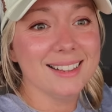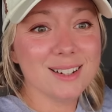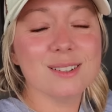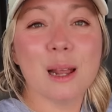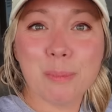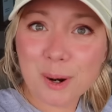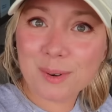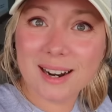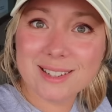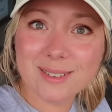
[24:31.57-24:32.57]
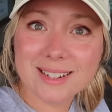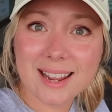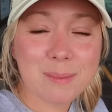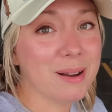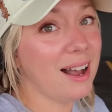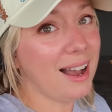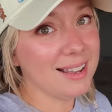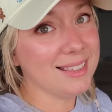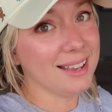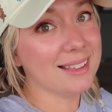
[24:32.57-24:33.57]
There's a lot of boat rides you can take, but
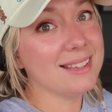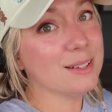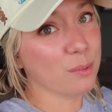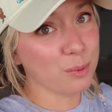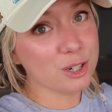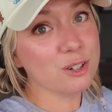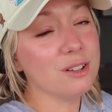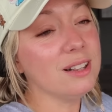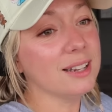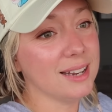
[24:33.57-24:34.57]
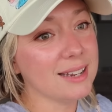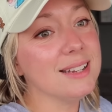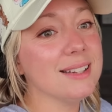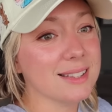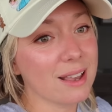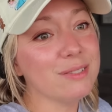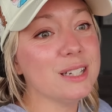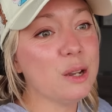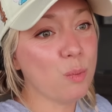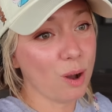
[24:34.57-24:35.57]
I think the original
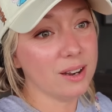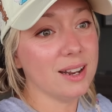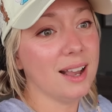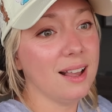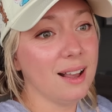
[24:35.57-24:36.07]
1971